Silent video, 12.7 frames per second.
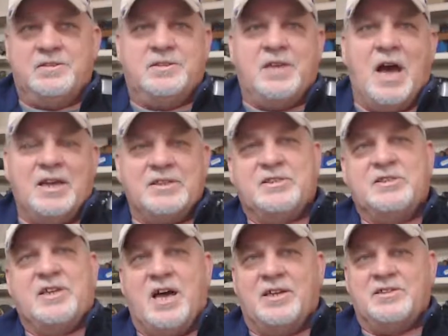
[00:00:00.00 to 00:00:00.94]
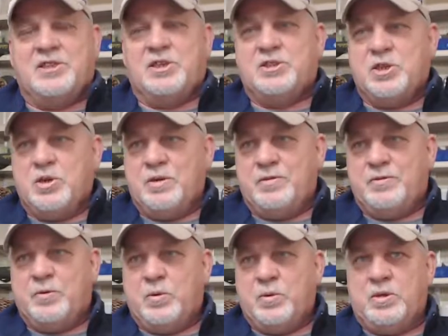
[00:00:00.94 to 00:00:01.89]
Don took care of
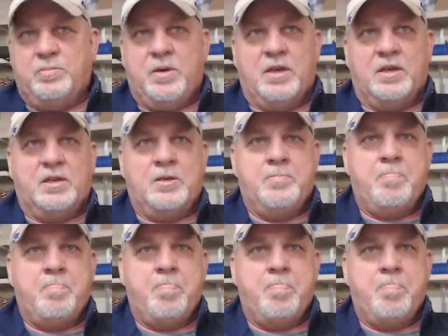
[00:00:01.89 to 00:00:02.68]
it for you, Becky.